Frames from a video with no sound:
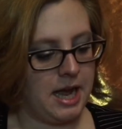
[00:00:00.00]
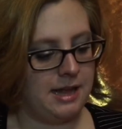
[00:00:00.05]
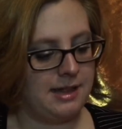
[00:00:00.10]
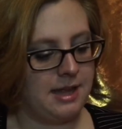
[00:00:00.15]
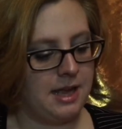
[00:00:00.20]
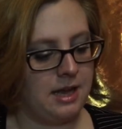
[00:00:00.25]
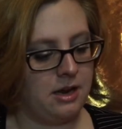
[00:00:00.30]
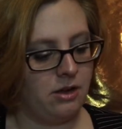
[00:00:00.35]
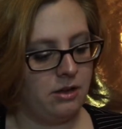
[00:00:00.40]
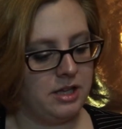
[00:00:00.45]

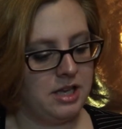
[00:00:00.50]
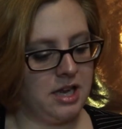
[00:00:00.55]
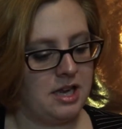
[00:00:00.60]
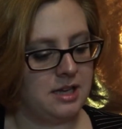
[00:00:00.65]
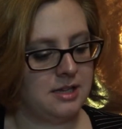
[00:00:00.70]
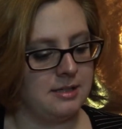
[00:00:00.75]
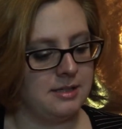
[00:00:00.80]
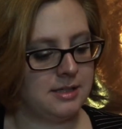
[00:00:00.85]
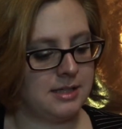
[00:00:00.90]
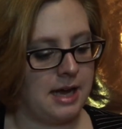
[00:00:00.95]
and then on the
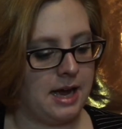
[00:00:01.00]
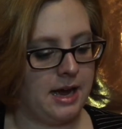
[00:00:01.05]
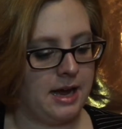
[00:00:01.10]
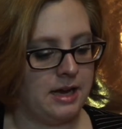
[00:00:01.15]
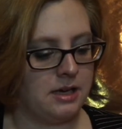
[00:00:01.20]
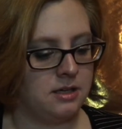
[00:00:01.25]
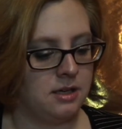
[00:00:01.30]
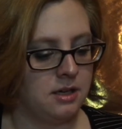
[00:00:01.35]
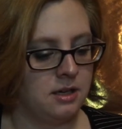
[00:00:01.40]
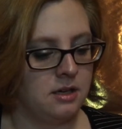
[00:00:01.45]

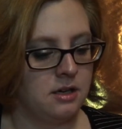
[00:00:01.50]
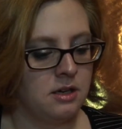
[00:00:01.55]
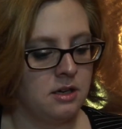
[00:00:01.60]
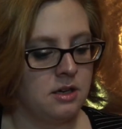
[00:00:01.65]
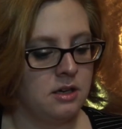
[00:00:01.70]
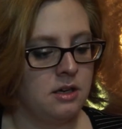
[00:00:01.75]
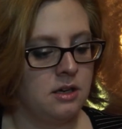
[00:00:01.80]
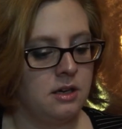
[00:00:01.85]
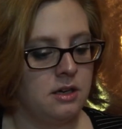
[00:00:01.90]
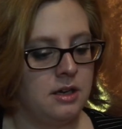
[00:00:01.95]
inside
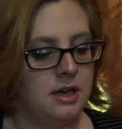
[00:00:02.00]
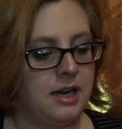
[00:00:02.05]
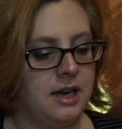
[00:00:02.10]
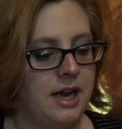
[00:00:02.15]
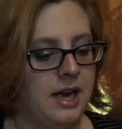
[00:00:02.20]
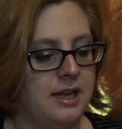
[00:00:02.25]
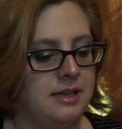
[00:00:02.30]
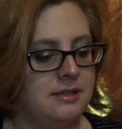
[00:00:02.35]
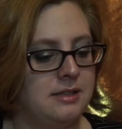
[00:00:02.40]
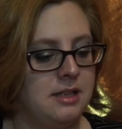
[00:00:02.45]
it
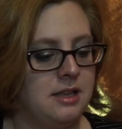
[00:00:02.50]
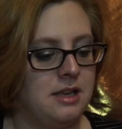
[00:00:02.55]
has